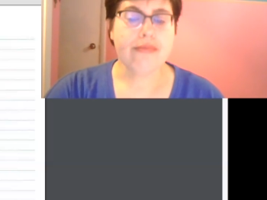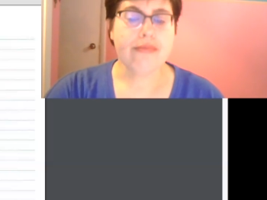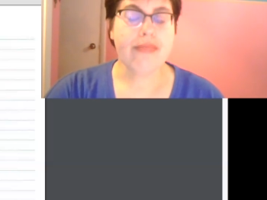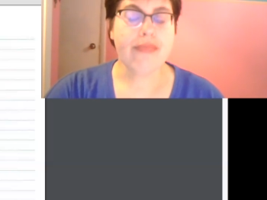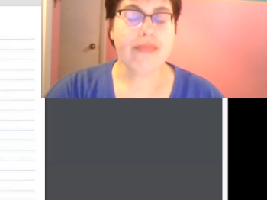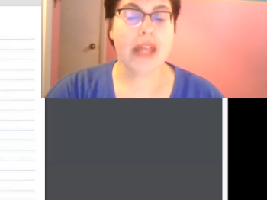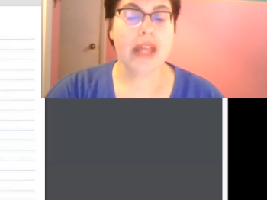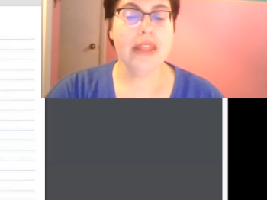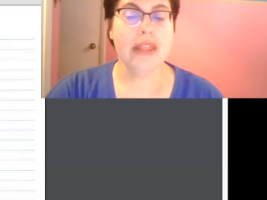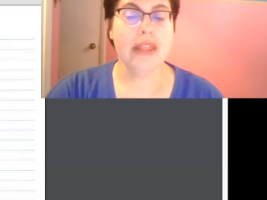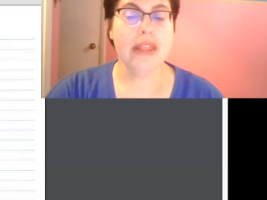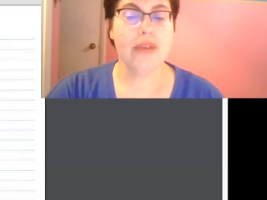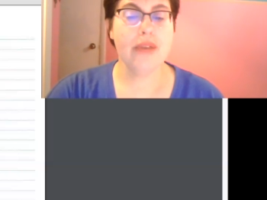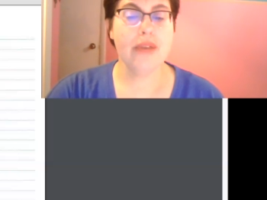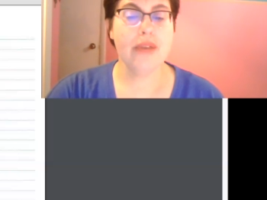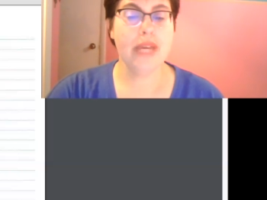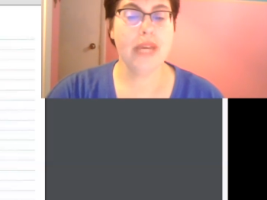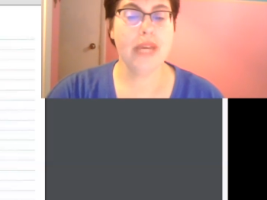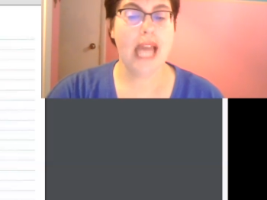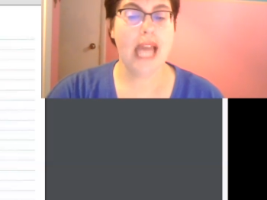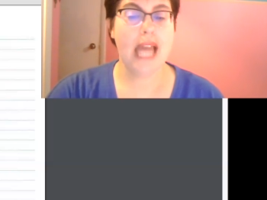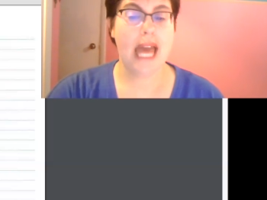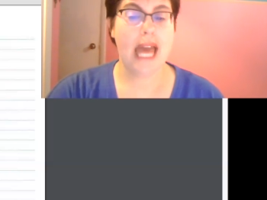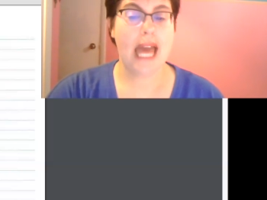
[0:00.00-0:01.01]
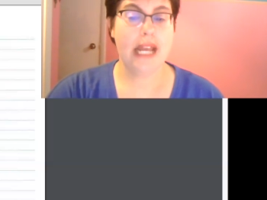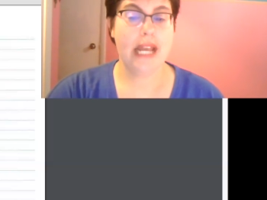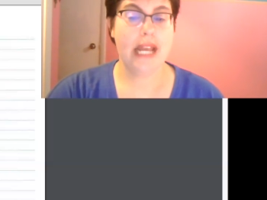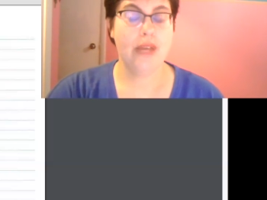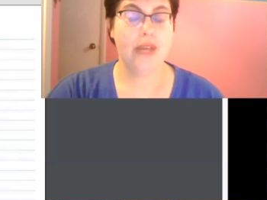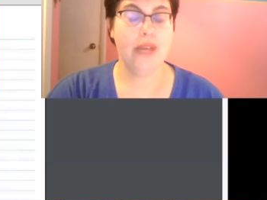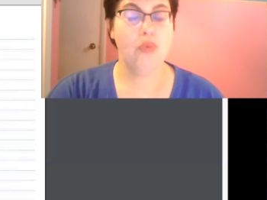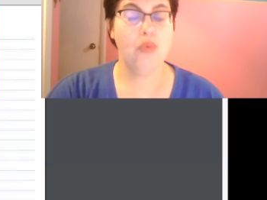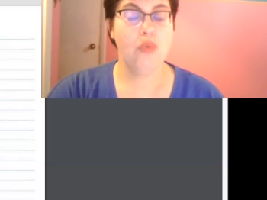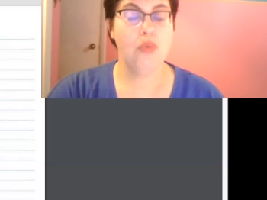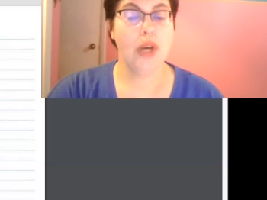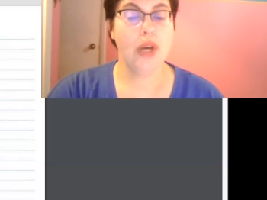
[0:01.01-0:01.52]
And then we added
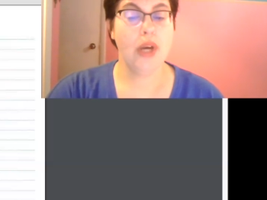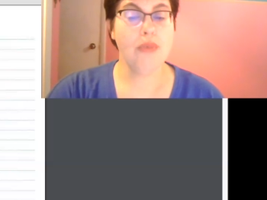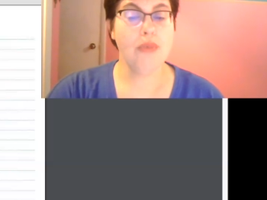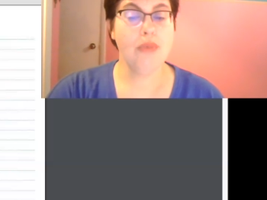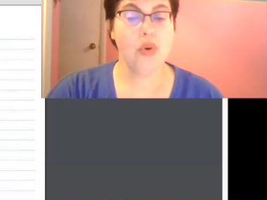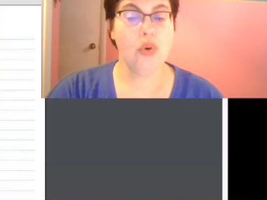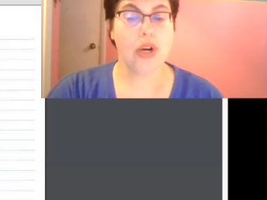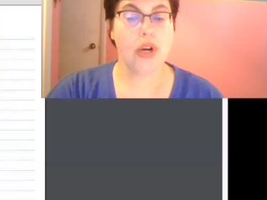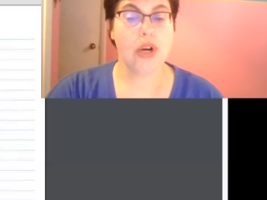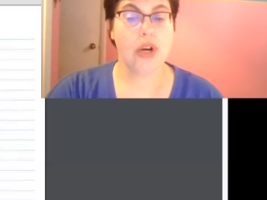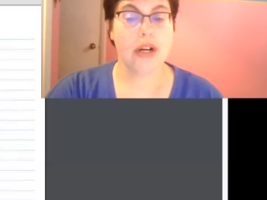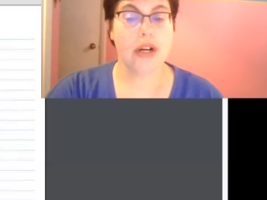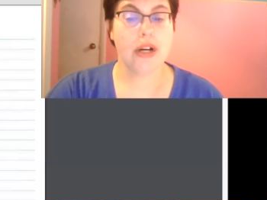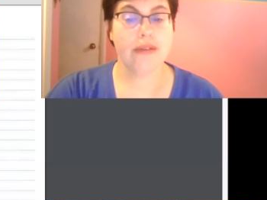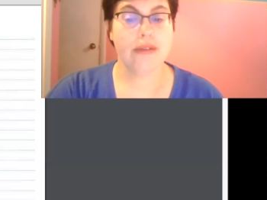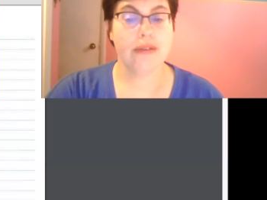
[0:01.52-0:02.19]
1 more